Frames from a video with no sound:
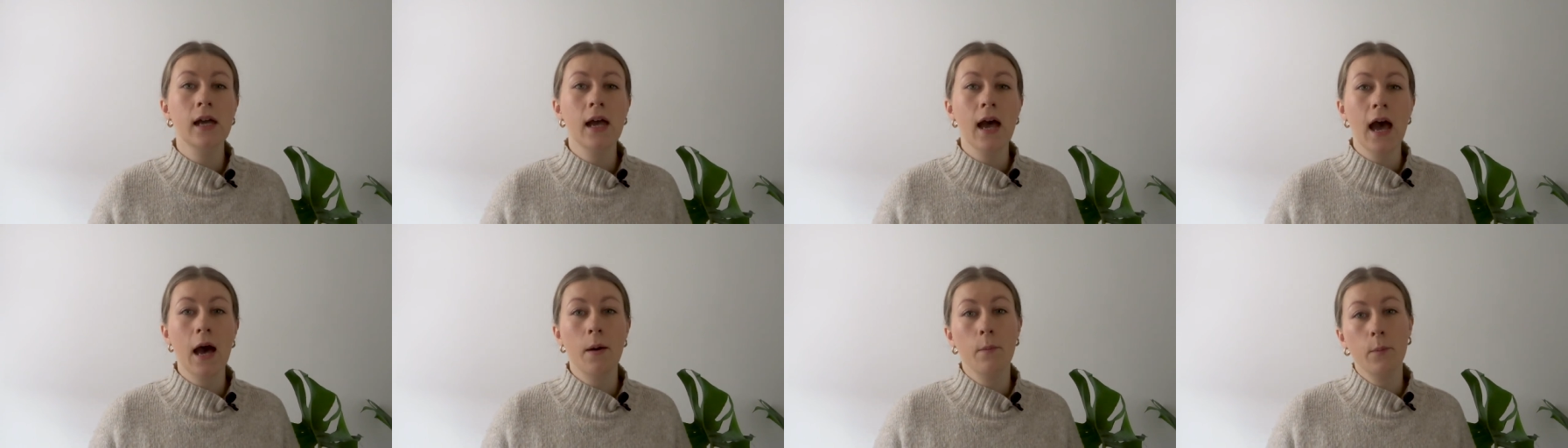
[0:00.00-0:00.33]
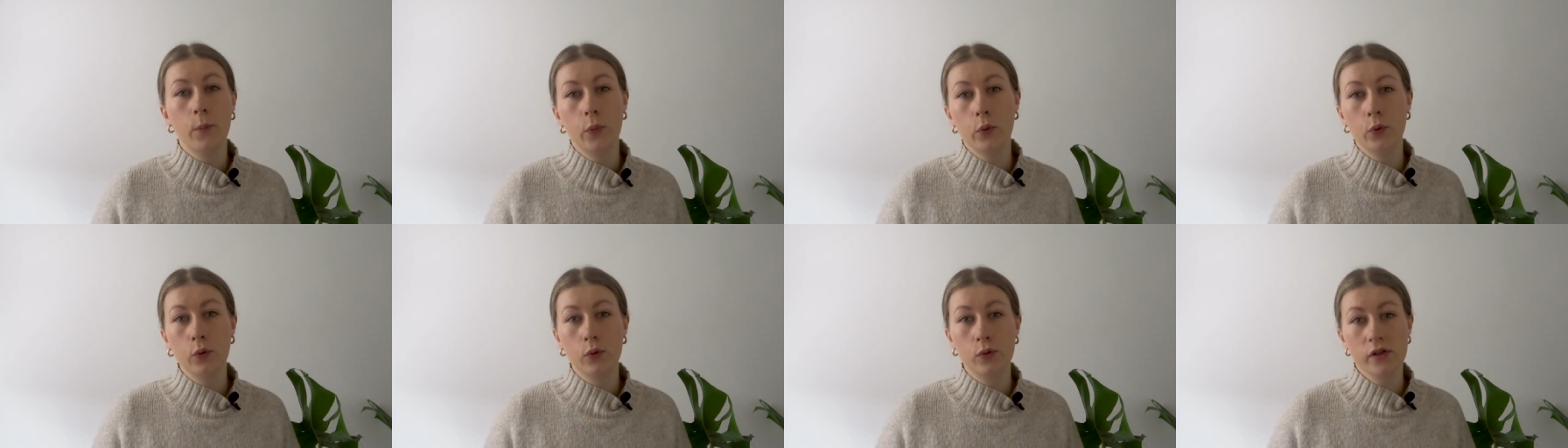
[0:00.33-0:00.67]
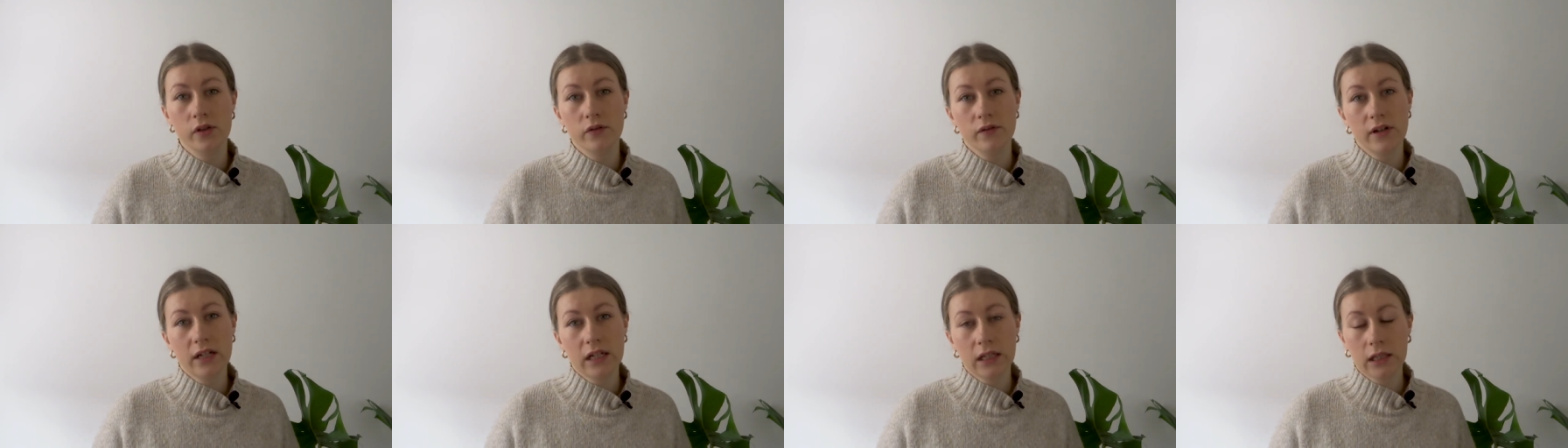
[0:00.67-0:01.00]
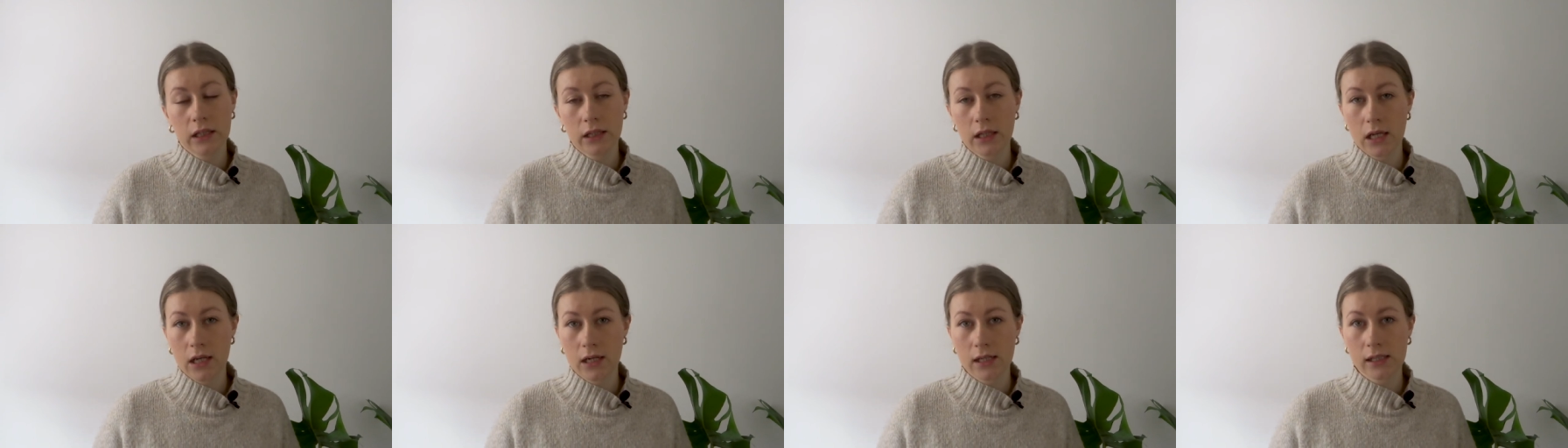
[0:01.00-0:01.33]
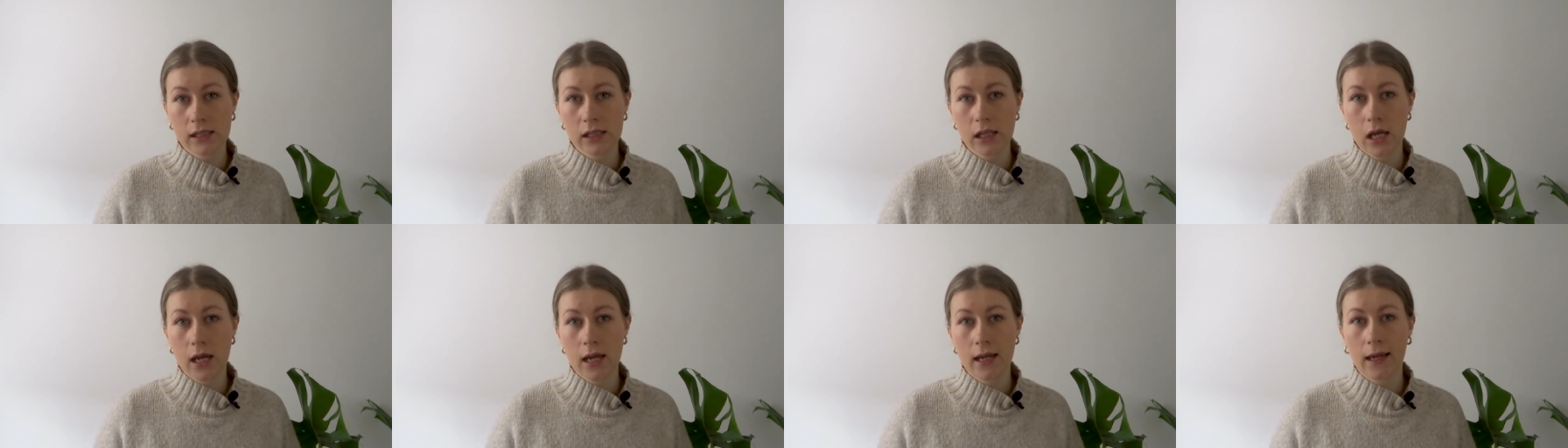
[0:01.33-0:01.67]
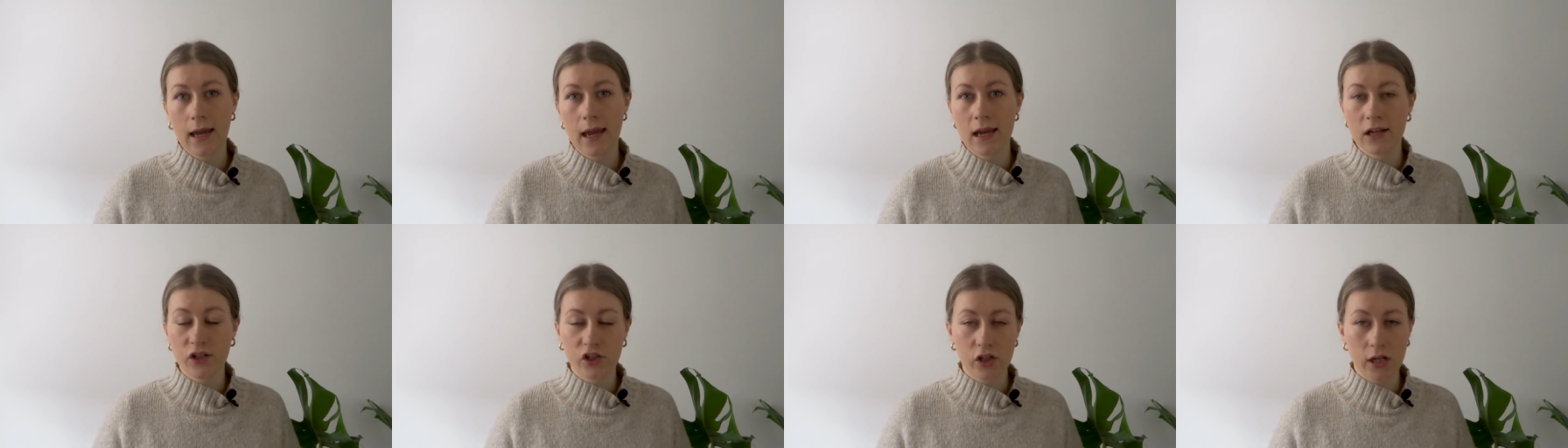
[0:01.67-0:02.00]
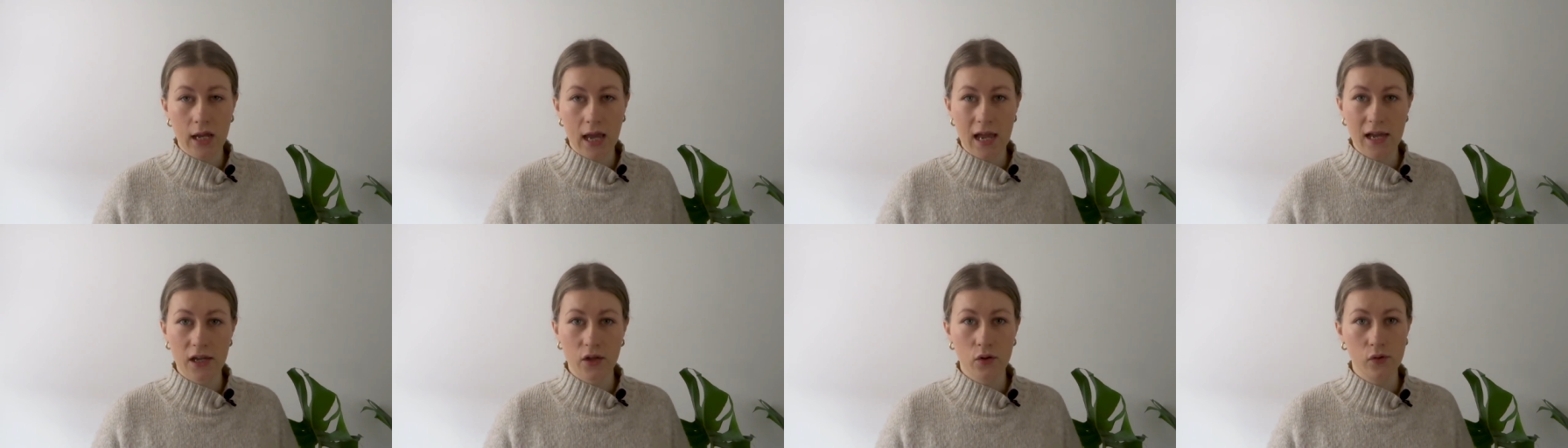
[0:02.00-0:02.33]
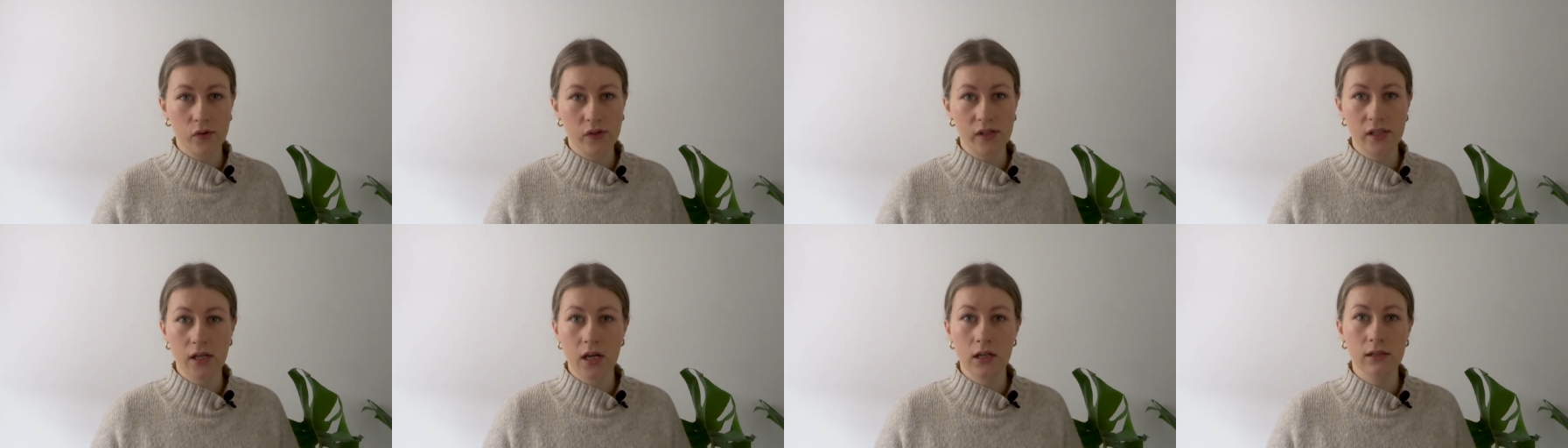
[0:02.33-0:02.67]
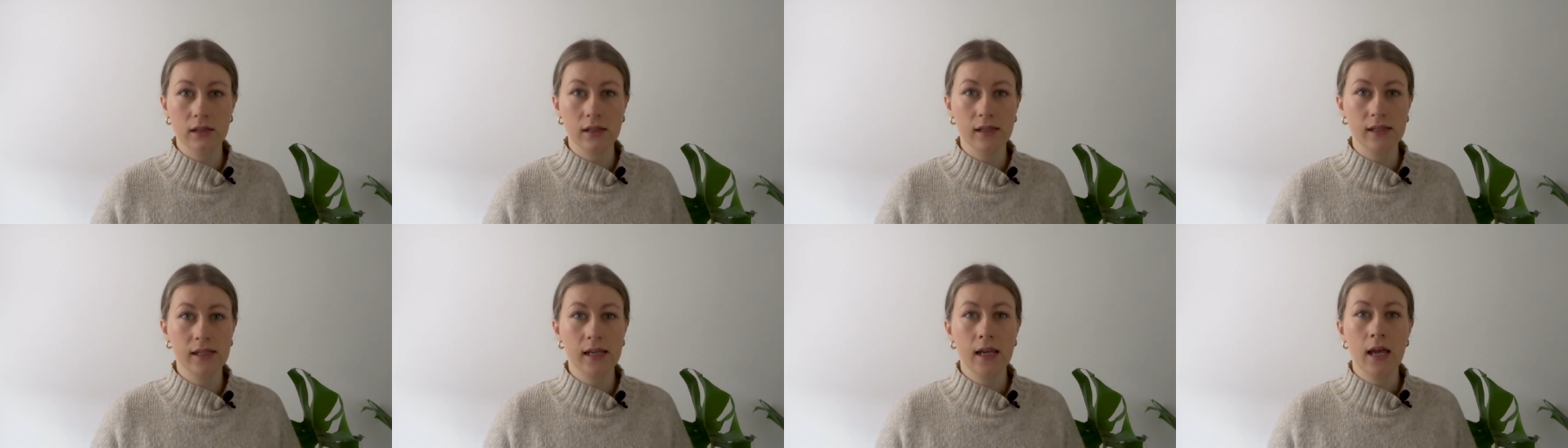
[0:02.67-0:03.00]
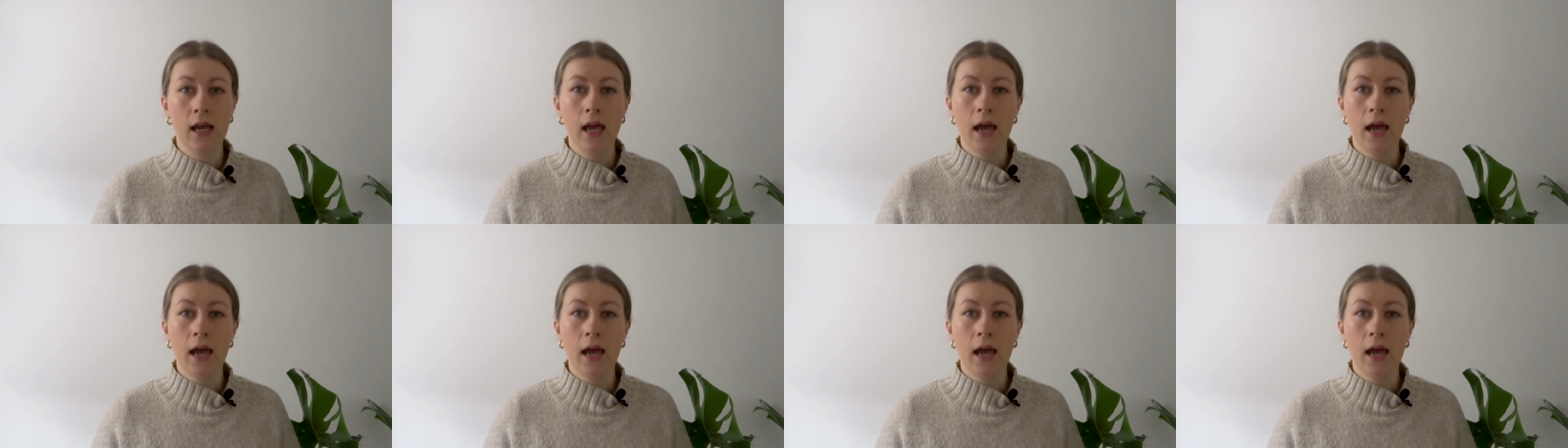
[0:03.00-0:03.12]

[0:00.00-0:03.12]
and boards was reading things like Educate Your Sons